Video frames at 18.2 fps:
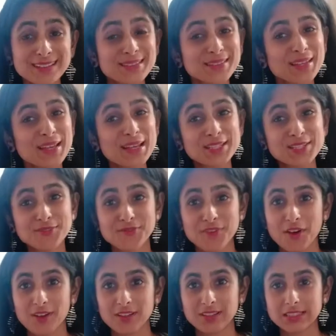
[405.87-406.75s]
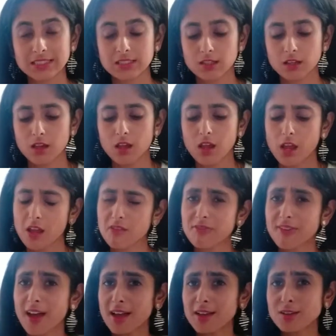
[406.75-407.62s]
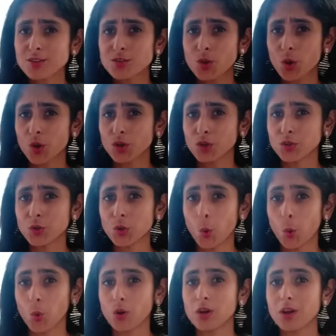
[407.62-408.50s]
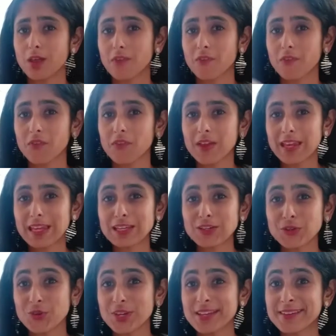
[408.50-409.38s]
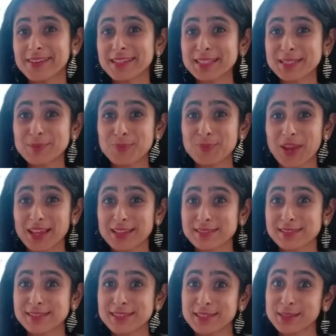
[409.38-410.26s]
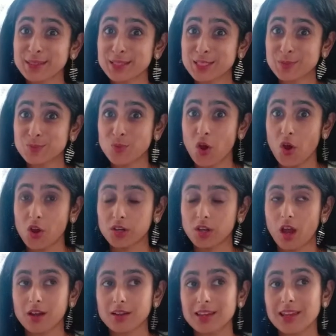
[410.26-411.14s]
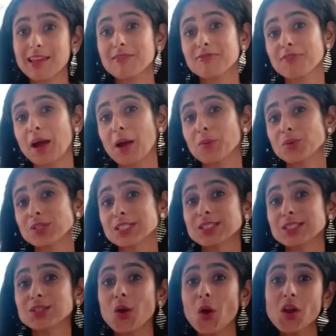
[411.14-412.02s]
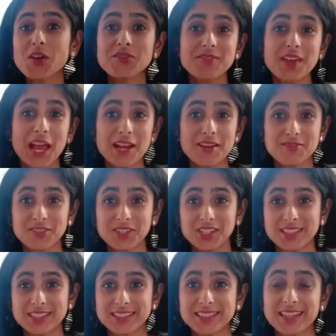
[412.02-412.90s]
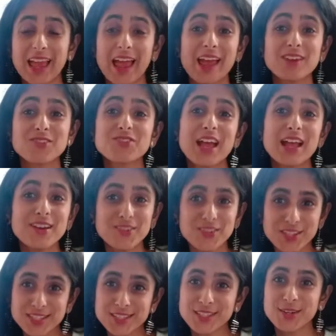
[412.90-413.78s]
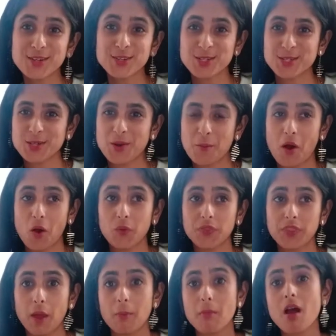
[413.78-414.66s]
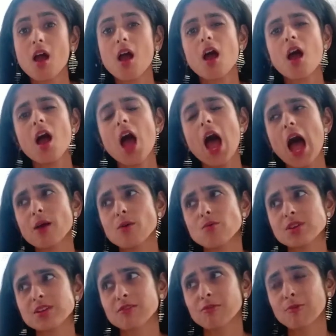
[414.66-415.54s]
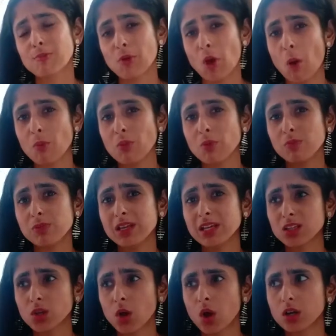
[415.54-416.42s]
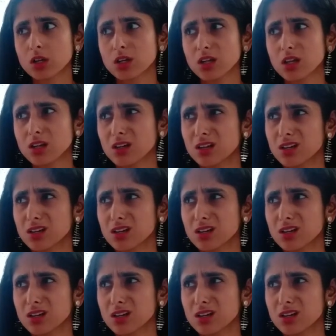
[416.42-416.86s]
things first, if I had not known the ingredients present in this product, if I was not well versed and well researched about them, I would have probably thought like,